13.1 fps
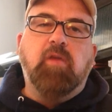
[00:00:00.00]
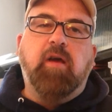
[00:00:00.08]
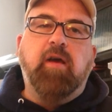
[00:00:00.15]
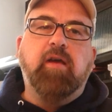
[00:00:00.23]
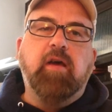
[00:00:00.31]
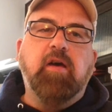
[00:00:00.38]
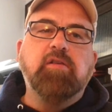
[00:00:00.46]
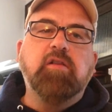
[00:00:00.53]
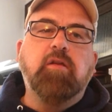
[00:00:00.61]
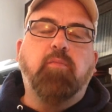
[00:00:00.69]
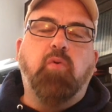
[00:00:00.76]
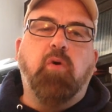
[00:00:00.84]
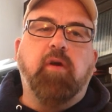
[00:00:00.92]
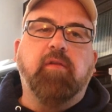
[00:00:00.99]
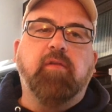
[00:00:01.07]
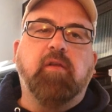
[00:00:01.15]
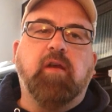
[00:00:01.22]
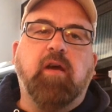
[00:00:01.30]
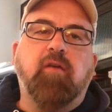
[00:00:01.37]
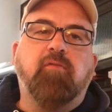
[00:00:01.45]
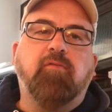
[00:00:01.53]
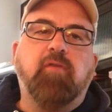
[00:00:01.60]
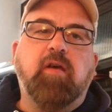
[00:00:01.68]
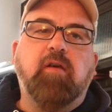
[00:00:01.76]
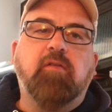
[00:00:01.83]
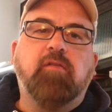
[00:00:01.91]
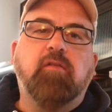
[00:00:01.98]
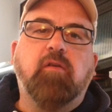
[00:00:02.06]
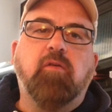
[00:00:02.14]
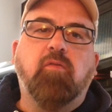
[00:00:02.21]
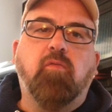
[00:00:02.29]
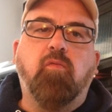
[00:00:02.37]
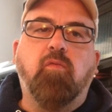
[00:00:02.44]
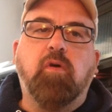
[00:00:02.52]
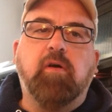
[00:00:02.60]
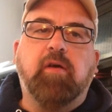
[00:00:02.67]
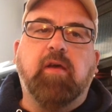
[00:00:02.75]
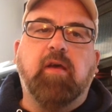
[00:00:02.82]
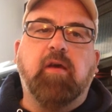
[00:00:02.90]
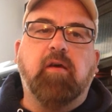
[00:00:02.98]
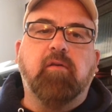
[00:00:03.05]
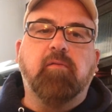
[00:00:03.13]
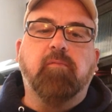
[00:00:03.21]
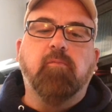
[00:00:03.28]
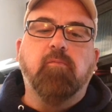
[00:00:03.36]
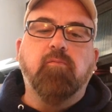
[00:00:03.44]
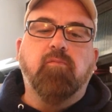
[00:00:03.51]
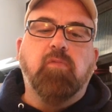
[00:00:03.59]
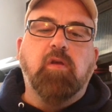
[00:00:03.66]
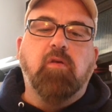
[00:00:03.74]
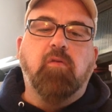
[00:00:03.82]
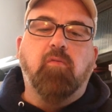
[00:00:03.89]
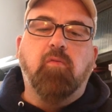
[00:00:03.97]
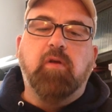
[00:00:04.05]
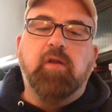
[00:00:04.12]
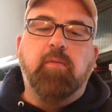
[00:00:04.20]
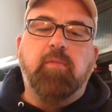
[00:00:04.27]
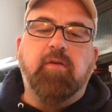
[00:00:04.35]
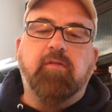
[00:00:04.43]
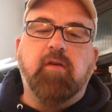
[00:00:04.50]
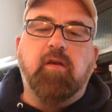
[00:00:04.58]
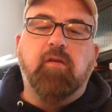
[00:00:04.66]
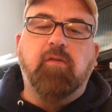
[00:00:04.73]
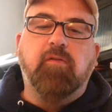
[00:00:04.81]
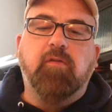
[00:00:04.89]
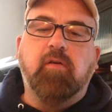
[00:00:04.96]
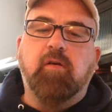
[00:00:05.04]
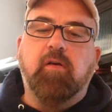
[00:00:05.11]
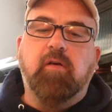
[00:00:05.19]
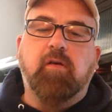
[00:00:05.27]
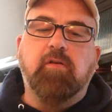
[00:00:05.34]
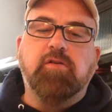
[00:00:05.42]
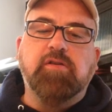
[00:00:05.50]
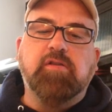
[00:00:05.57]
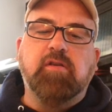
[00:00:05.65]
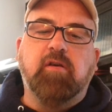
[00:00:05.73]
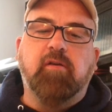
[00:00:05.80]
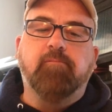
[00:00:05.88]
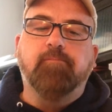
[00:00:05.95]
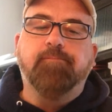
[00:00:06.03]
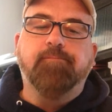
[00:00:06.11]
I got to the point that I faced what can really be said as just a